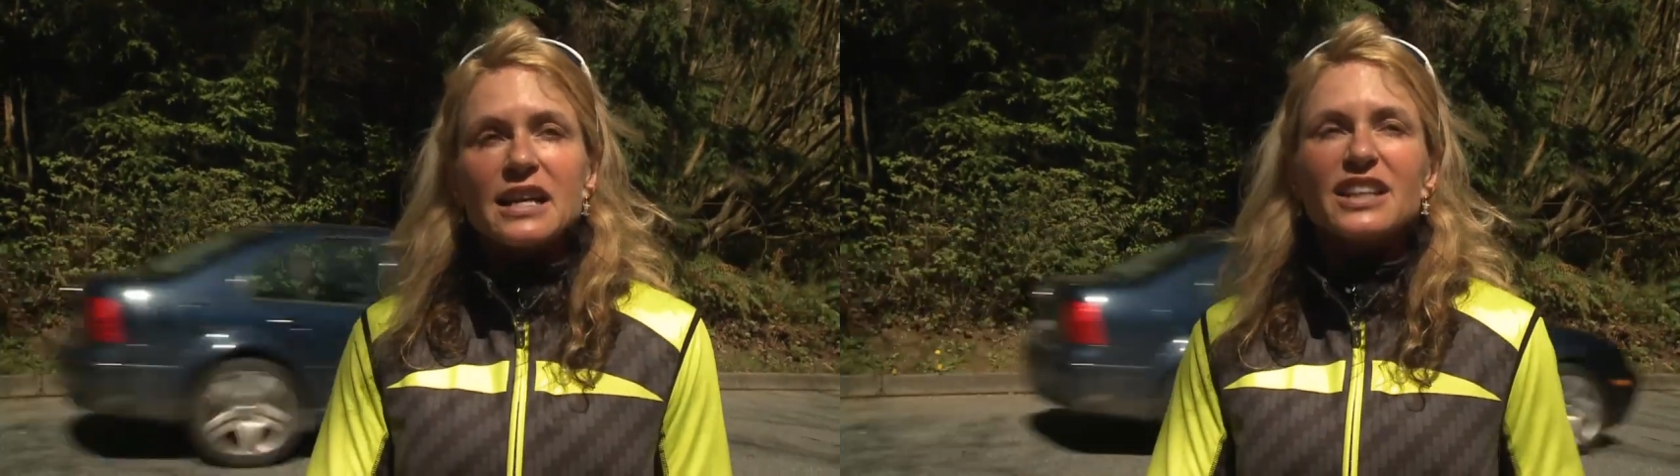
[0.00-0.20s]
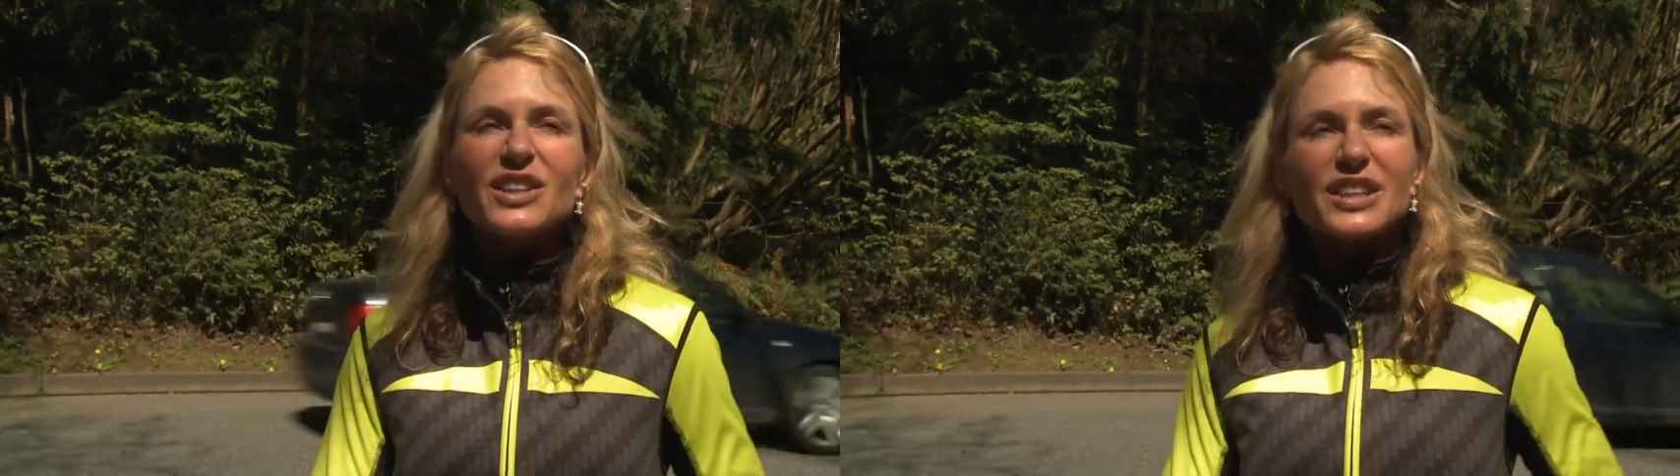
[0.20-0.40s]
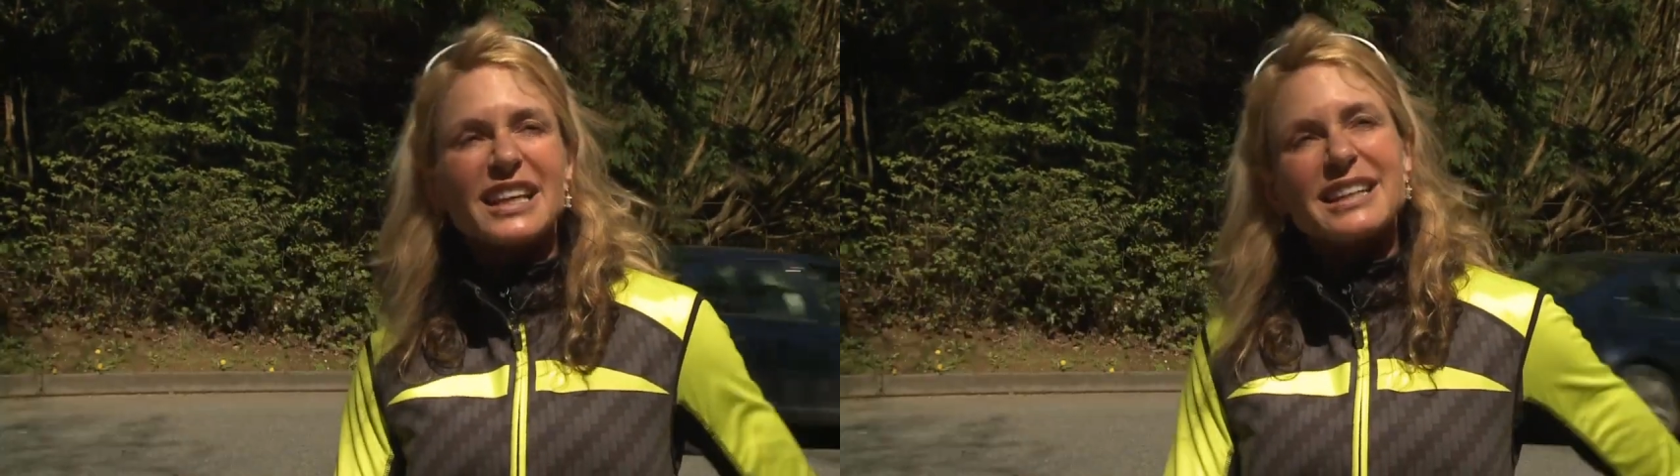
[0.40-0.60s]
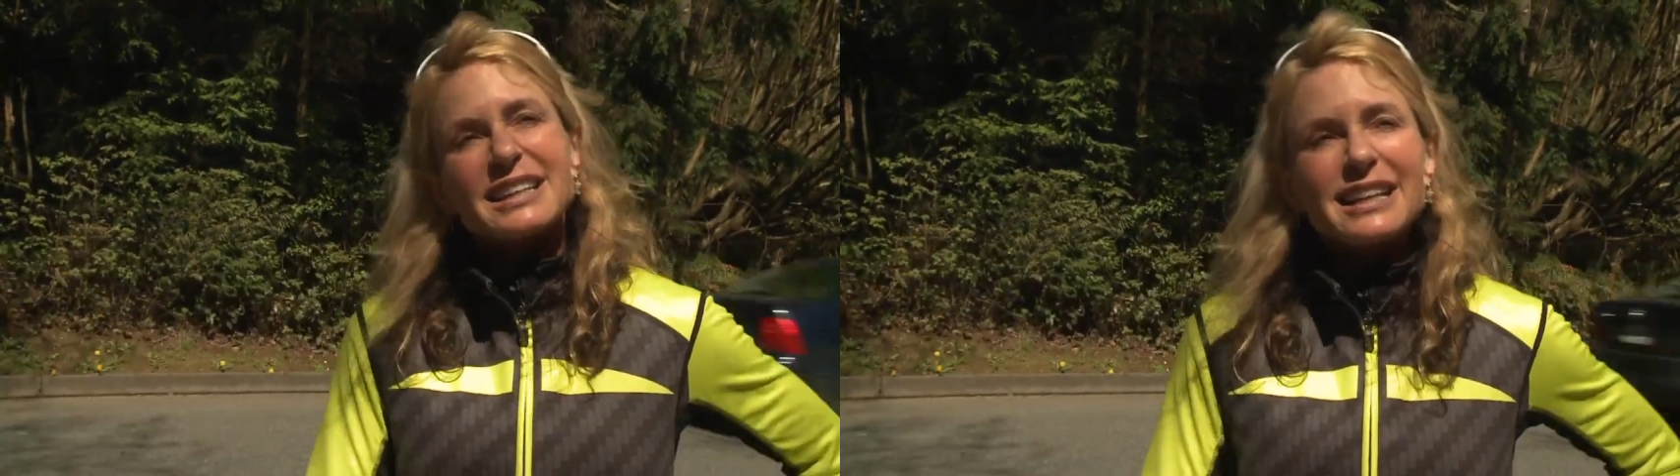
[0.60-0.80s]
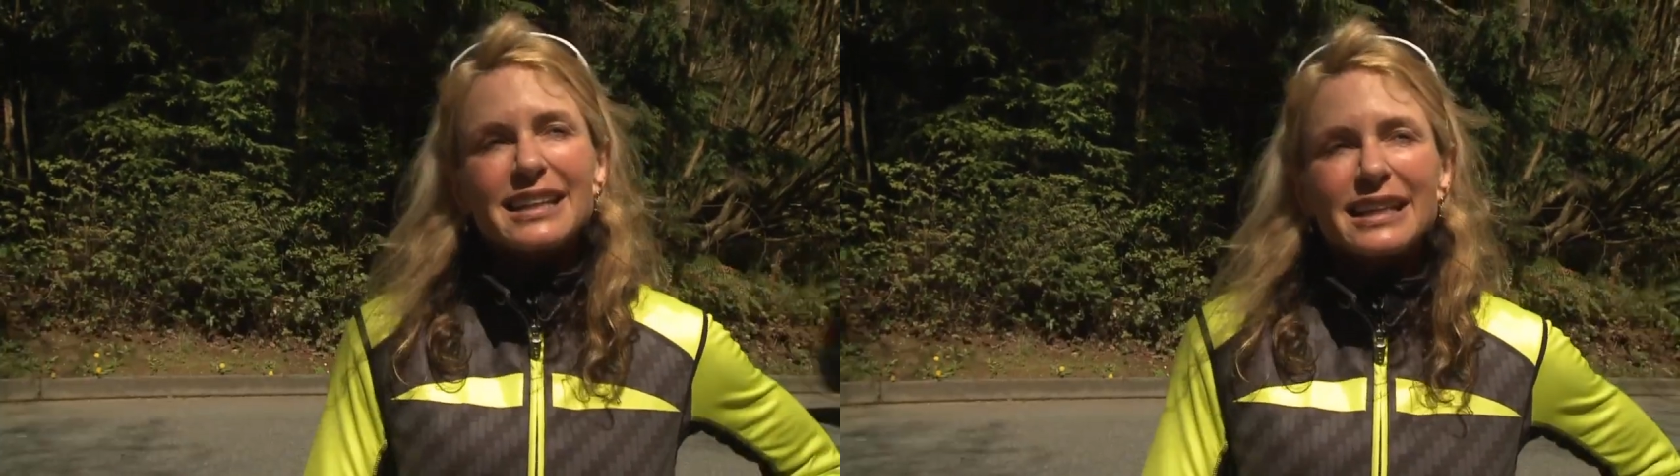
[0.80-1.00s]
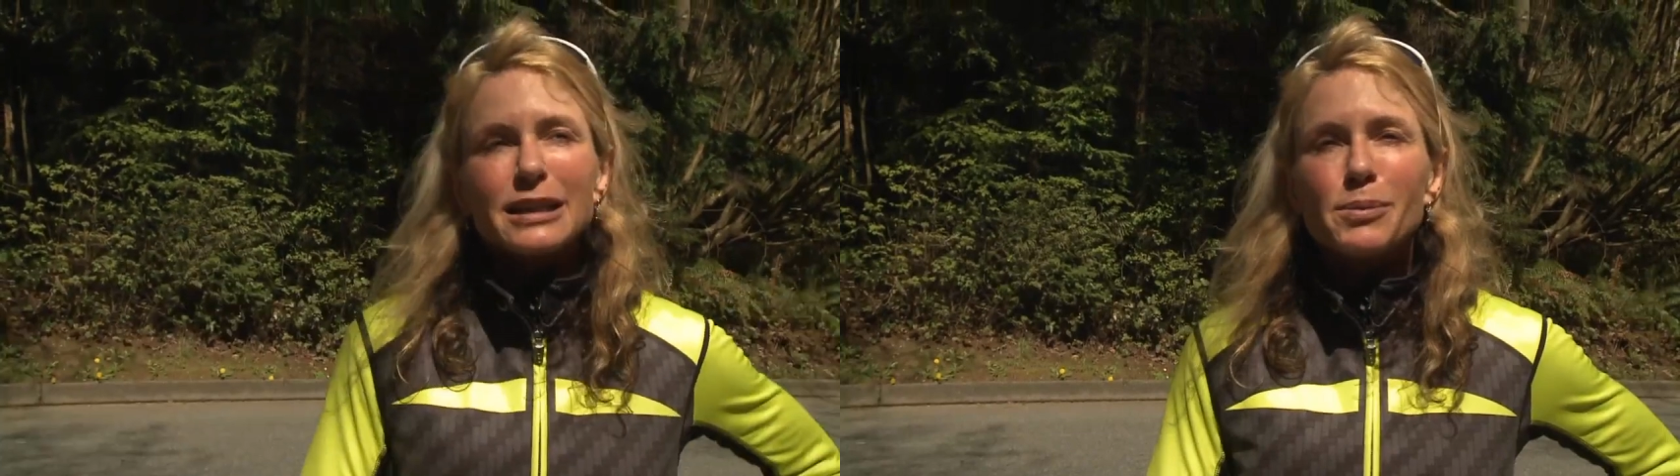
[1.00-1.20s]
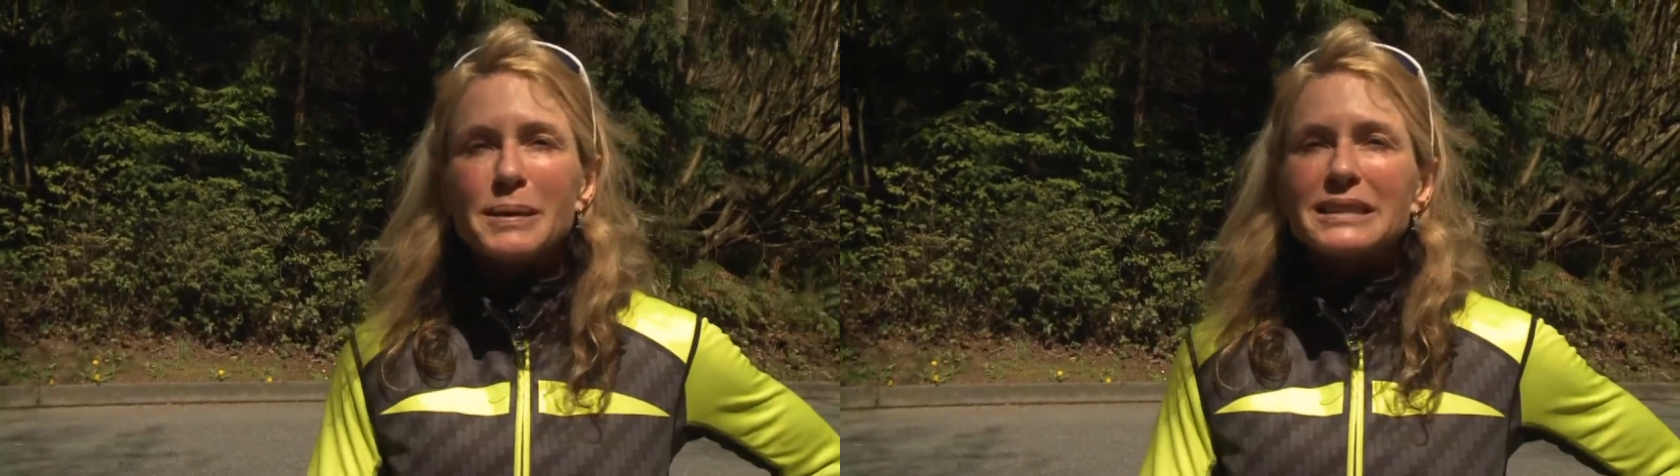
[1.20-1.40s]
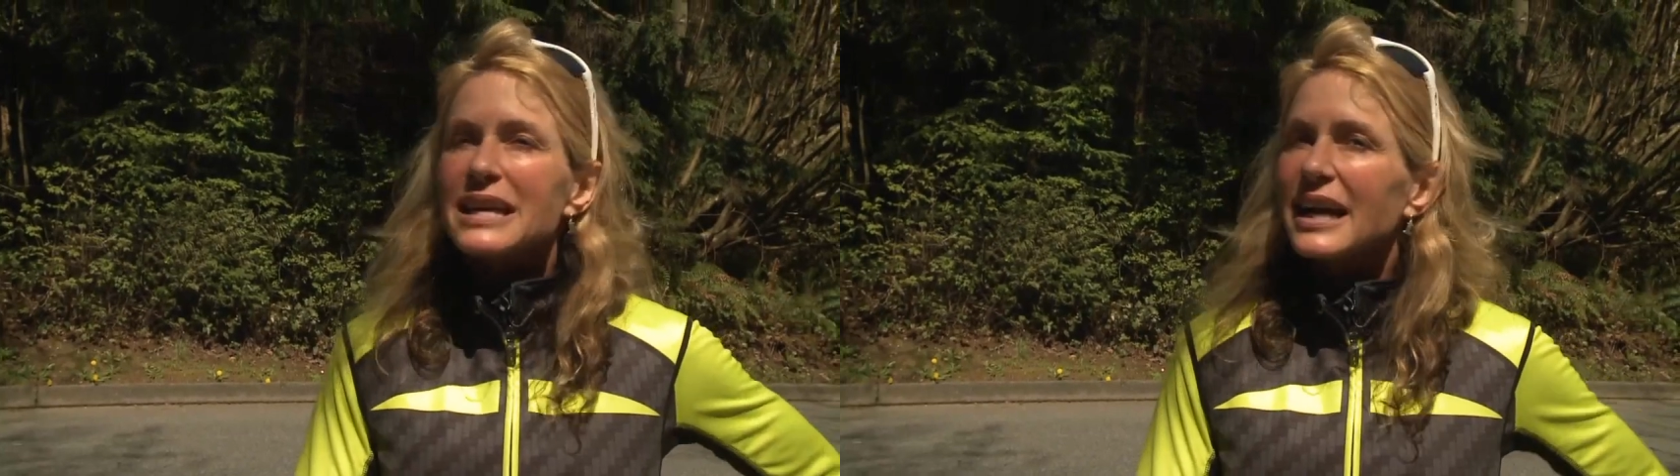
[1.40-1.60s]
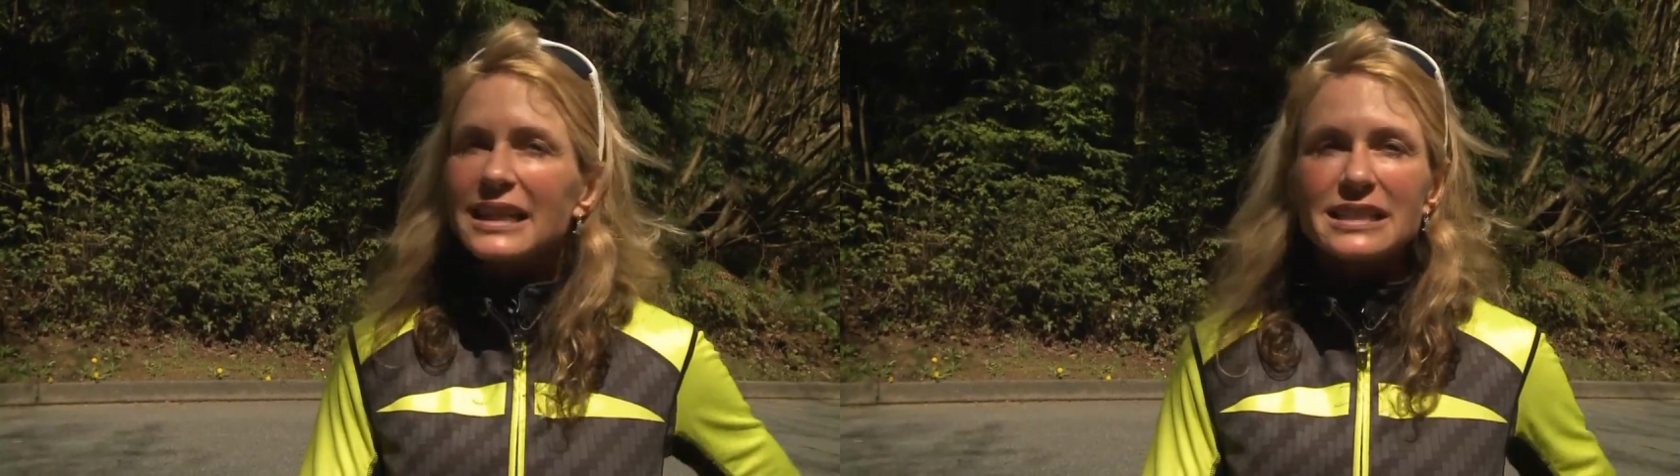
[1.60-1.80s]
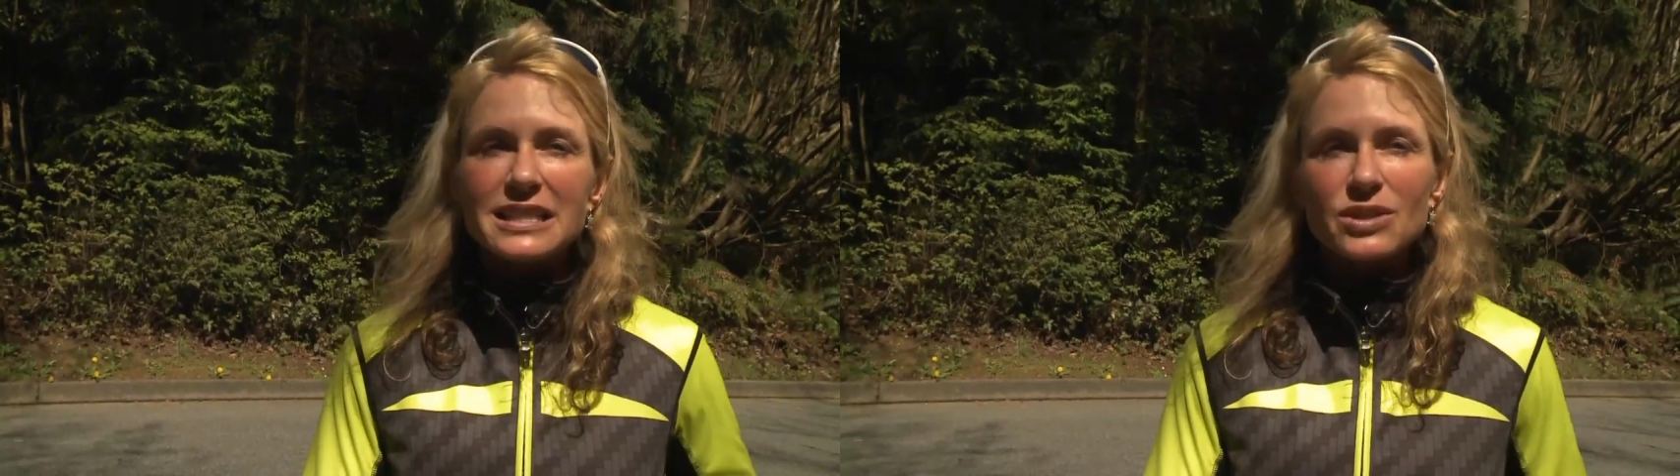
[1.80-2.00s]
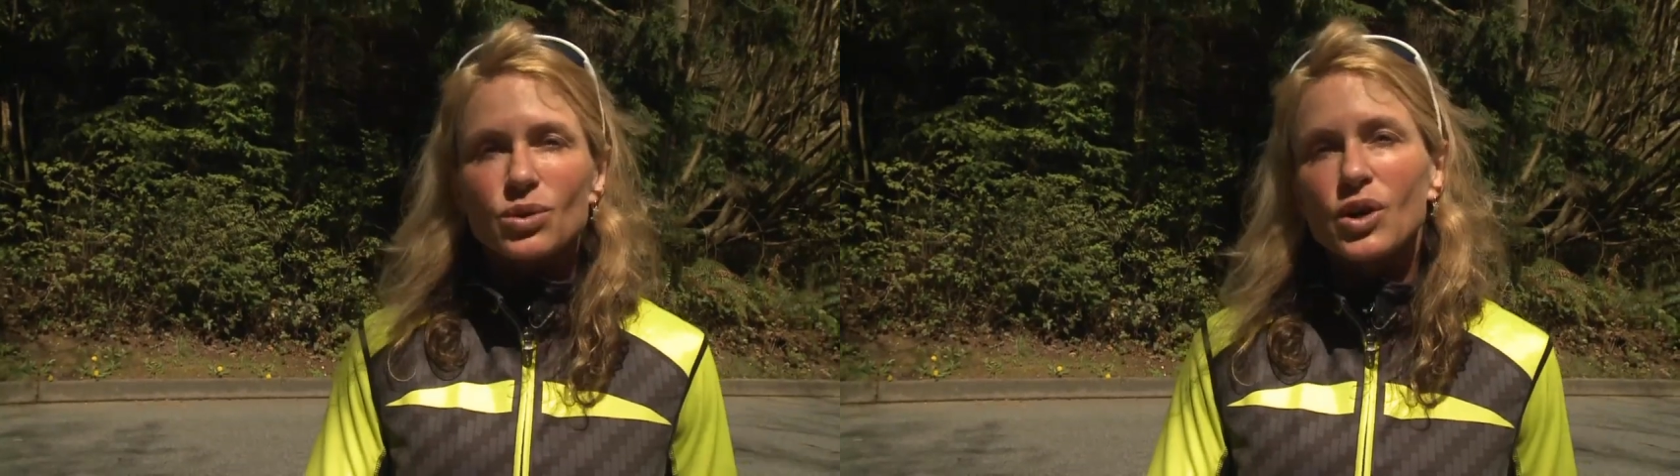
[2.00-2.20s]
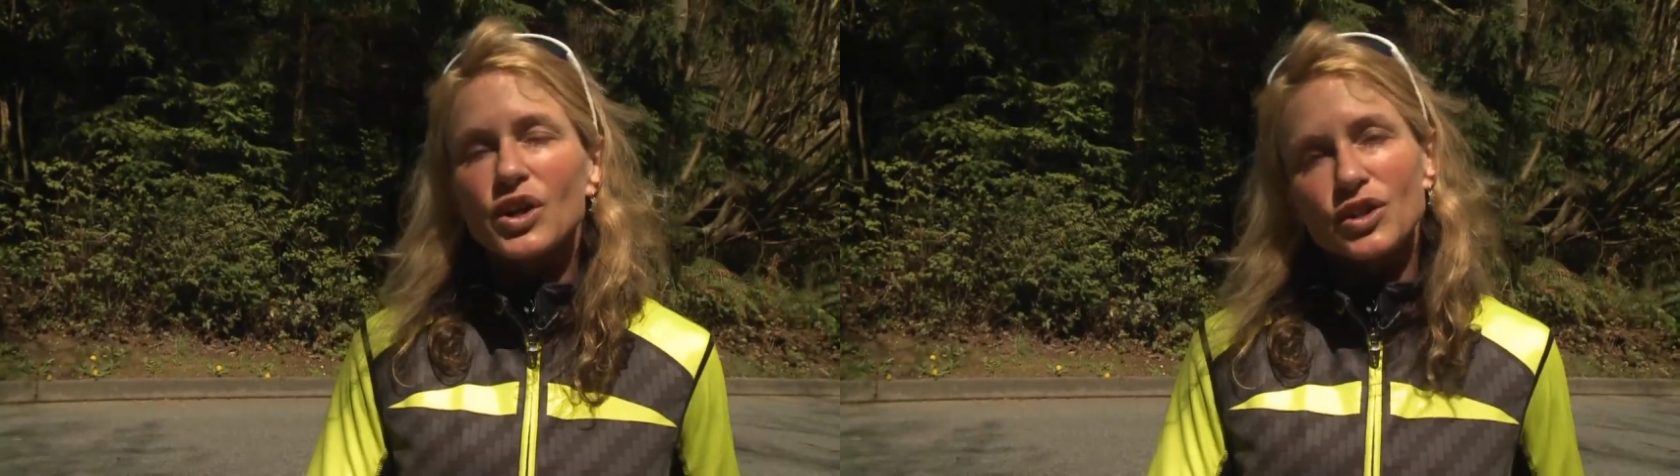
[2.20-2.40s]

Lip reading: you know, get a little bit tight and sore.